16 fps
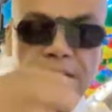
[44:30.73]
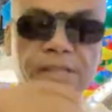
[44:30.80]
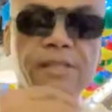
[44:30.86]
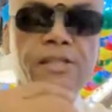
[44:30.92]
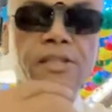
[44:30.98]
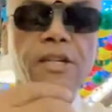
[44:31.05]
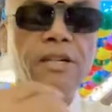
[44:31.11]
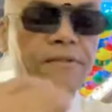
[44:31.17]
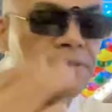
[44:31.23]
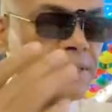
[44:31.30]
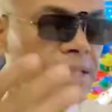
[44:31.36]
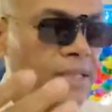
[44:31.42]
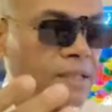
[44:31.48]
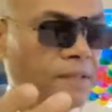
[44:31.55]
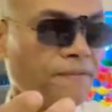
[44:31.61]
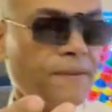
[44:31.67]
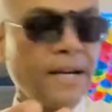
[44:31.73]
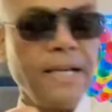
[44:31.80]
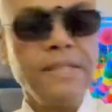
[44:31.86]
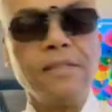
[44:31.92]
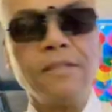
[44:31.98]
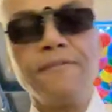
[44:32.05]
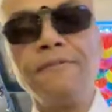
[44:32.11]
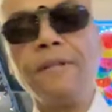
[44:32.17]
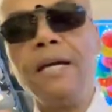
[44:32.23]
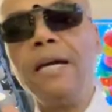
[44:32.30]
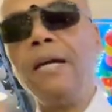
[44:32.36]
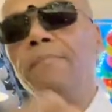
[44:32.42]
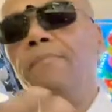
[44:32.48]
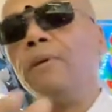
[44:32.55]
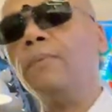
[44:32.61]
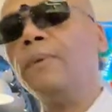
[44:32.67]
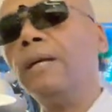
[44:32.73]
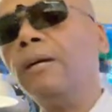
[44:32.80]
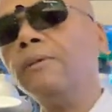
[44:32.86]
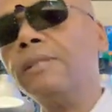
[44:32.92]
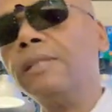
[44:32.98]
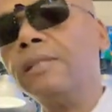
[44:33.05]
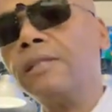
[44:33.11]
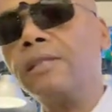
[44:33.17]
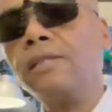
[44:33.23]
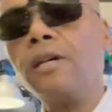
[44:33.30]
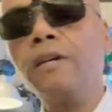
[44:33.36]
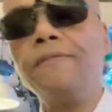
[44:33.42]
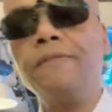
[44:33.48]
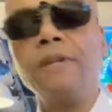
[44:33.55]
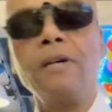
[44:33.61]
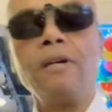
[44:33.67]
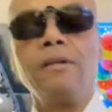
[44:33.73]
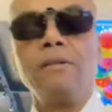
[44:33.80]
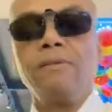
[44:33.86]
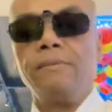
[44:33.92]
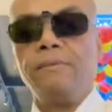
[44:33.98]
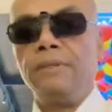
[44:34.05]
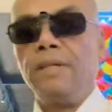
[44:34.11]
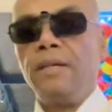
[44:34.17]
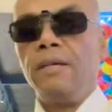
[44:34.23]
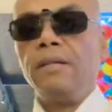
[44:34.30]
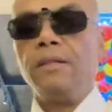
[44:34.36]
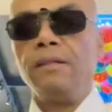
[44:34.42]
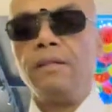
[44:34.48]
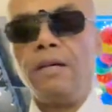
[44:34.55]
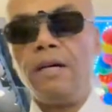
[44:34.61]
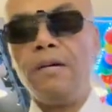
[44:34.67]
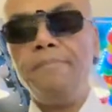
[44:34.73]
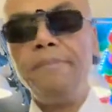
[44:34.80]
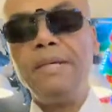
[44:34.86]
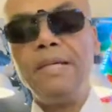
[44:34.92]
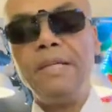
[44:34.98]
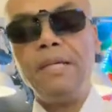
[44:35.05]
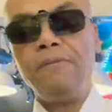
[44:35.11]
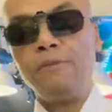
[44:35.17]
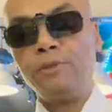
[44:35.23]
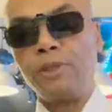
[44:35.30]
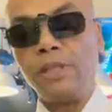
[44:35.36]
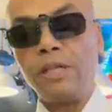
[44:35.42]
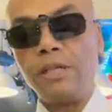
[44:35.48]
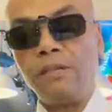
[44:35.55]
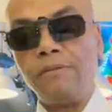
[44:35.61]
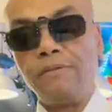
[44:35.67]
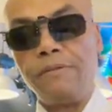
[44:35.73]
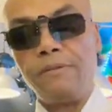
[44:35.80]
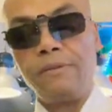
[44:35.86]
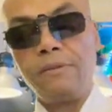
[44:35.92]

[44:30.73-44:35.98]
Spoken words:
Seraph signifies a flame, but what else is a seraph, y'all? A medieval seraph.